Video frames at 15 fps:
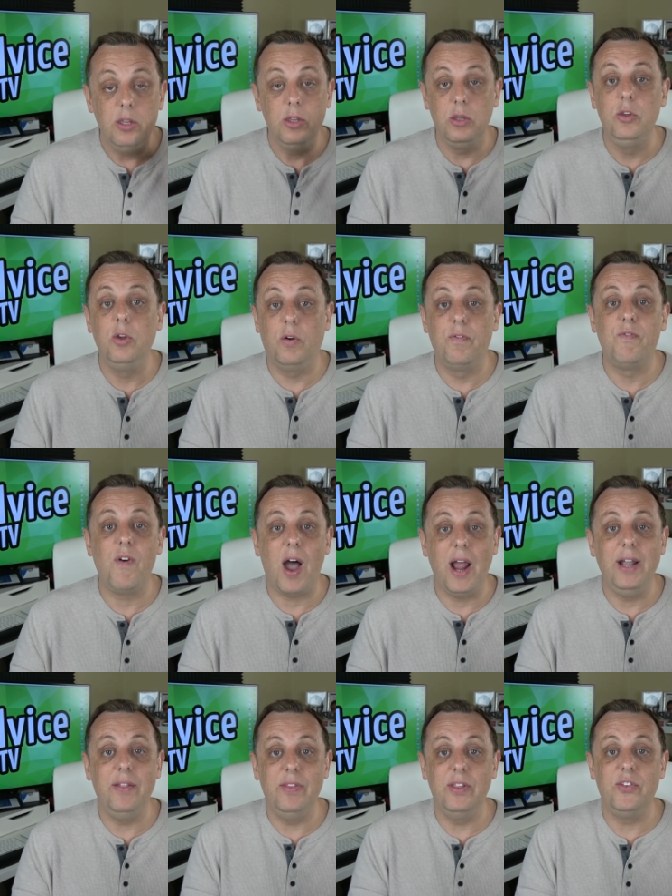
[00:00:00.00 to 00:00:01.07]
you'll
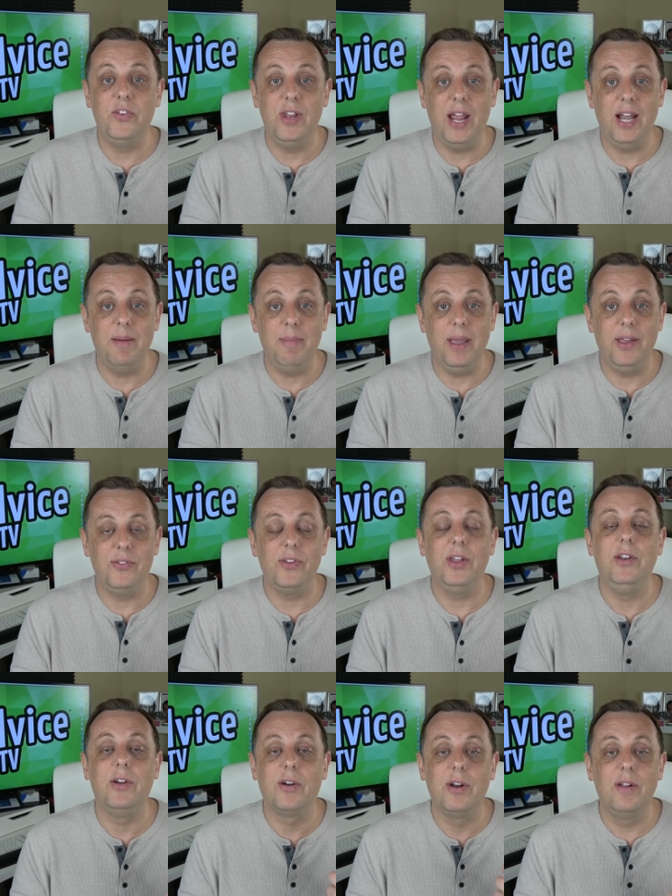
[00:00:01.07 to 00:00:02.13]
find in this database.
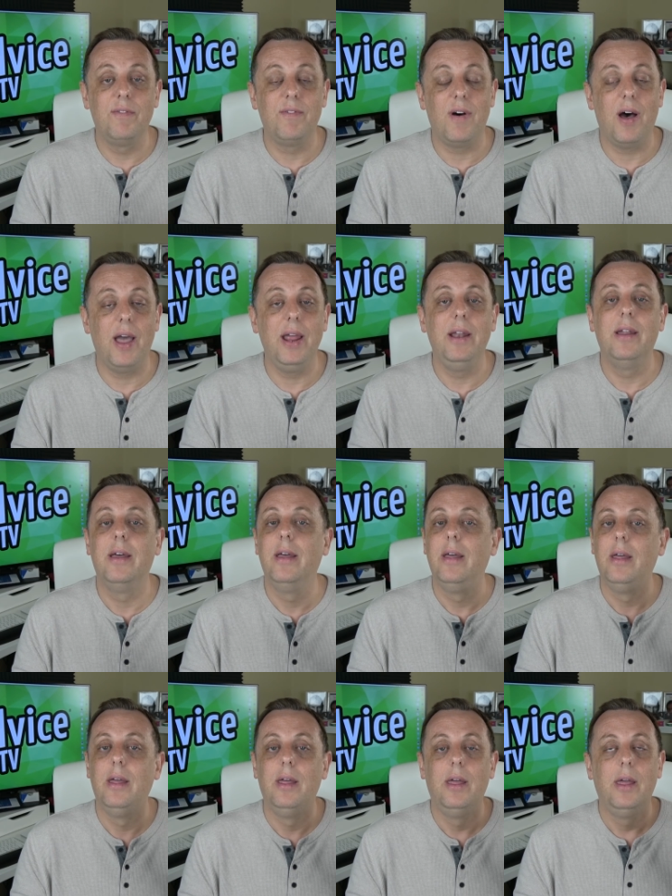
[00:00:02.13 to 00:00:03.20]
And you're going to find
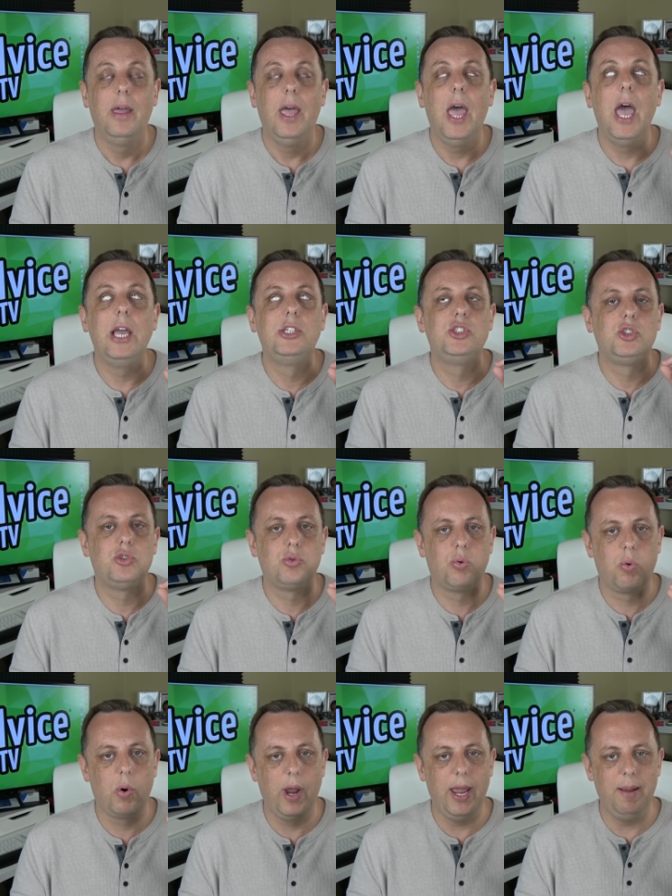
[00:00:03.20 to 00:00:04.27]

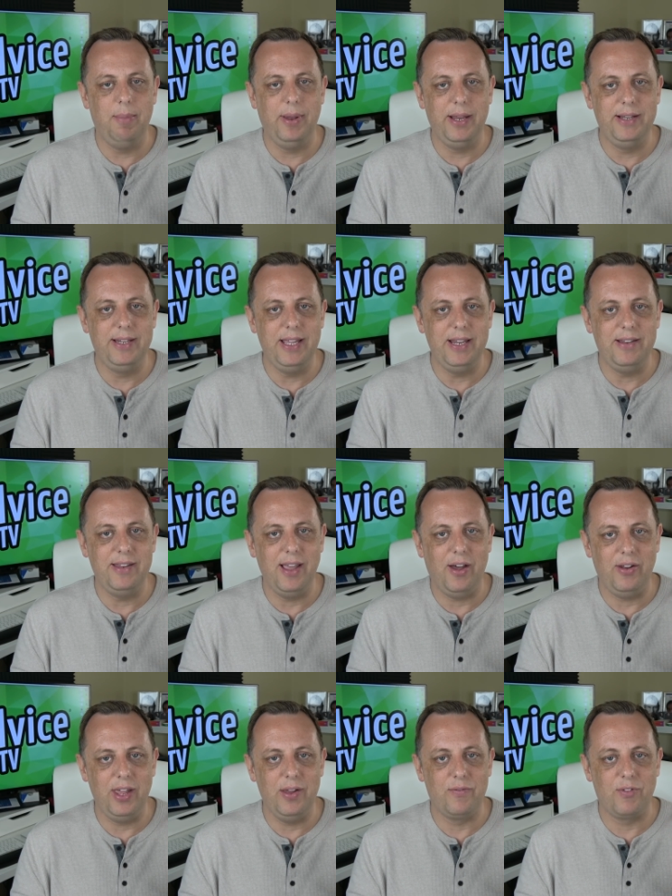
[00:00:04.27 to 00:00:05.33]
extremely
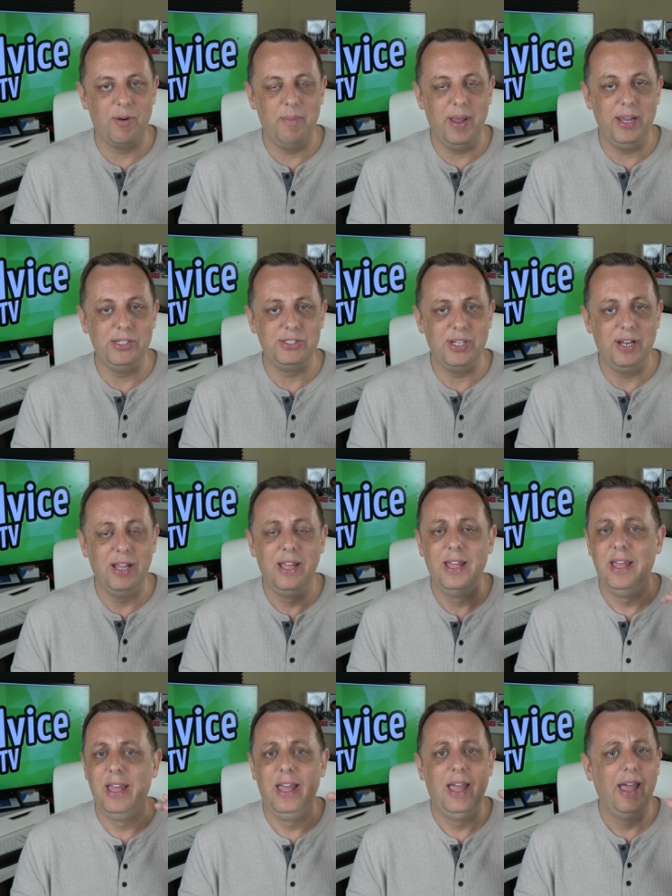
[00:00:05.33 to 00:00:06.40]
detailed information.
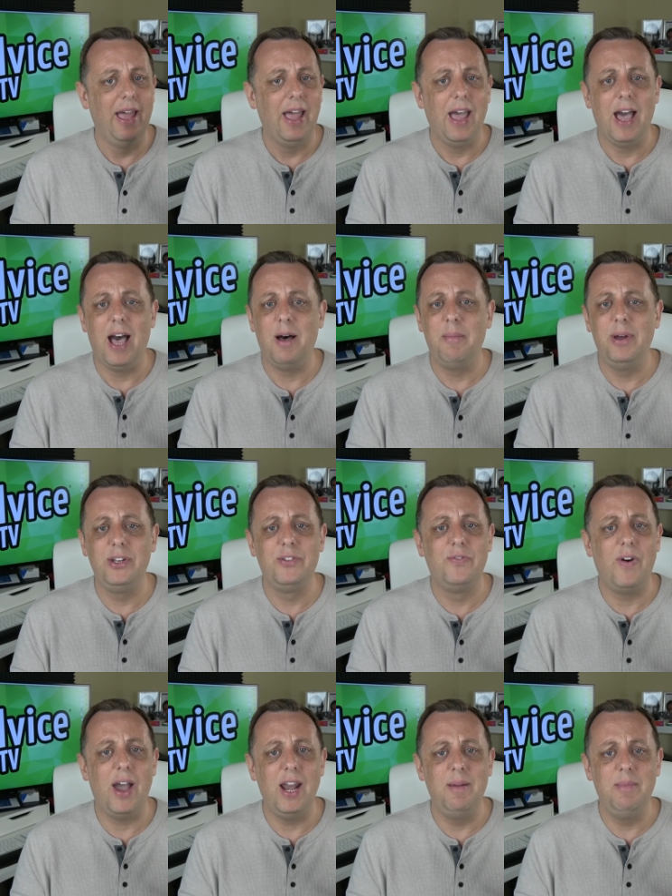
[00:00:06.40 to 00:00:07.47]
How much
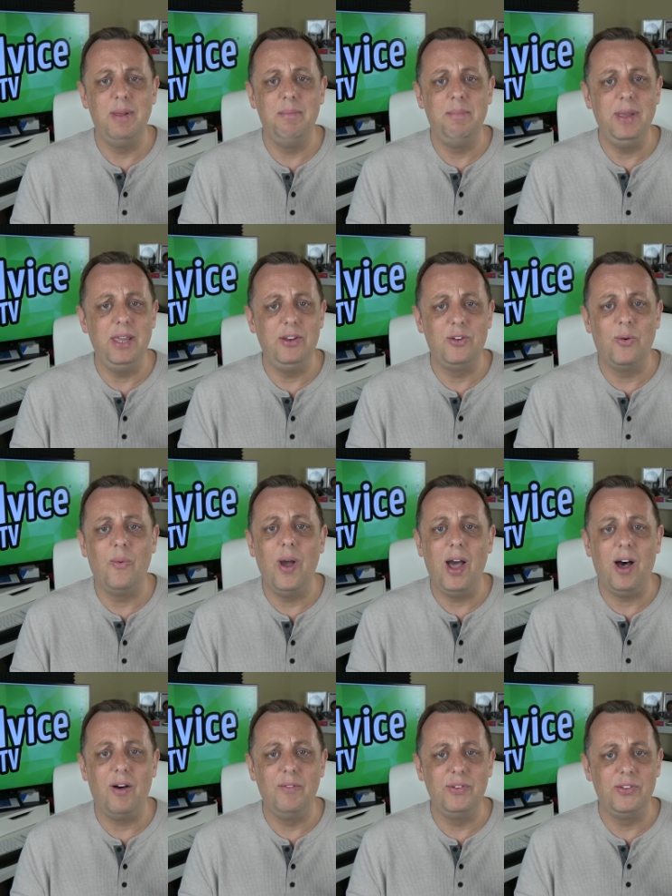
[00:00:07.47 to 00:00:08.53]
vitamin
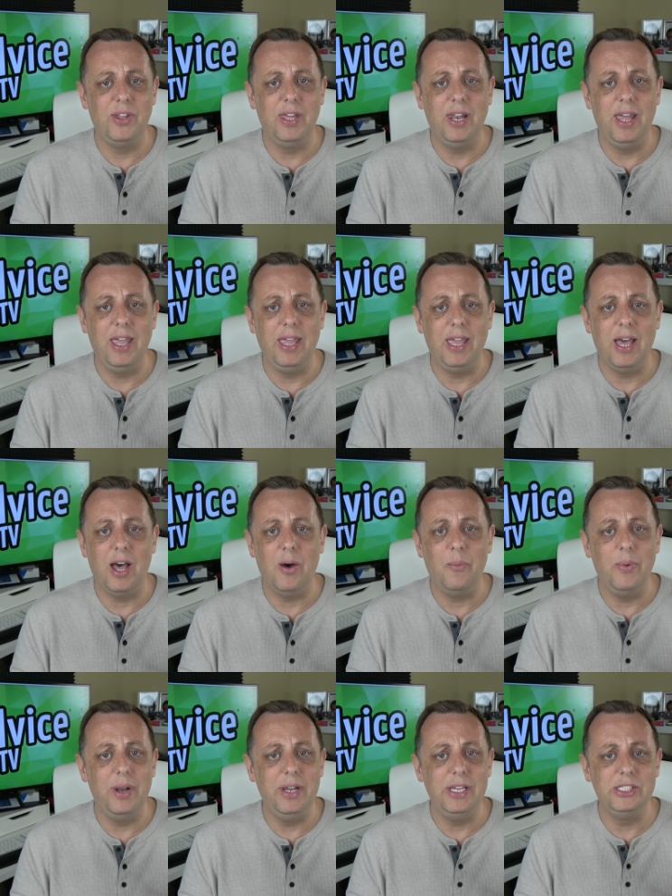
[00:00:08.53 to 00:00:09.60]
B12 is in a uh,
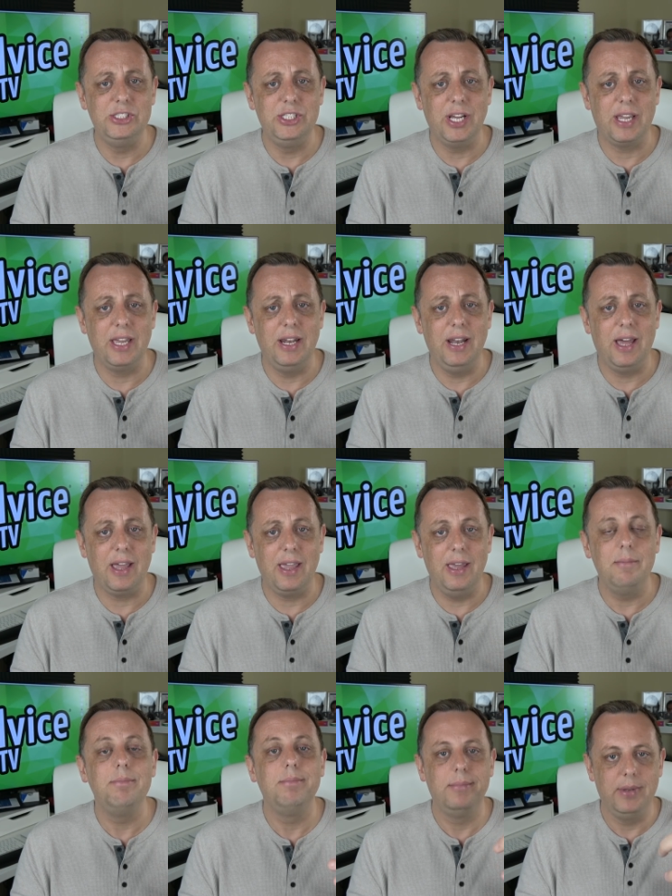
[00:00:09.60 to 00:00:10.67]
Wendy's chicken
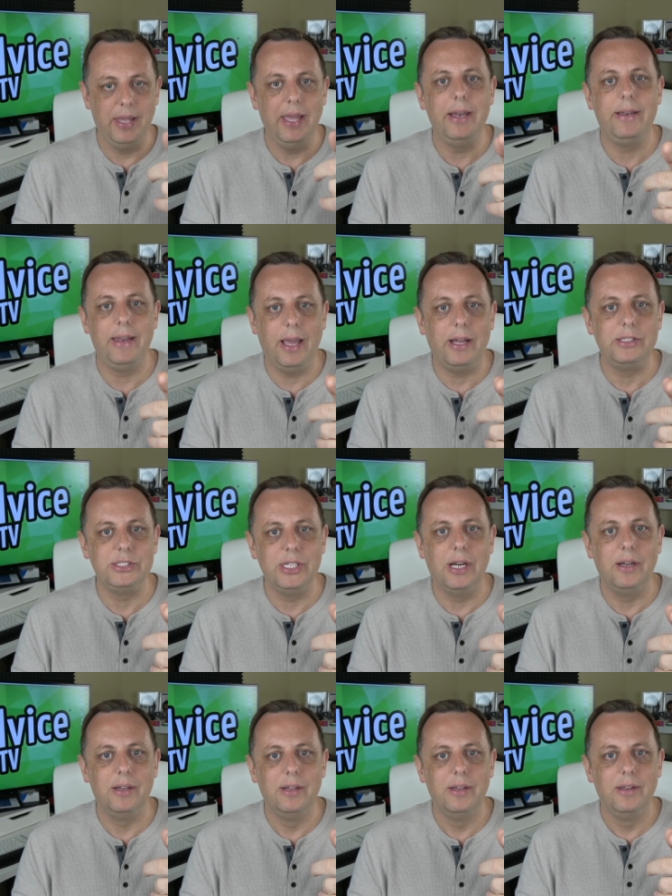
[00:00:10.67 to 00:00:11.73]
nugget? It tells you.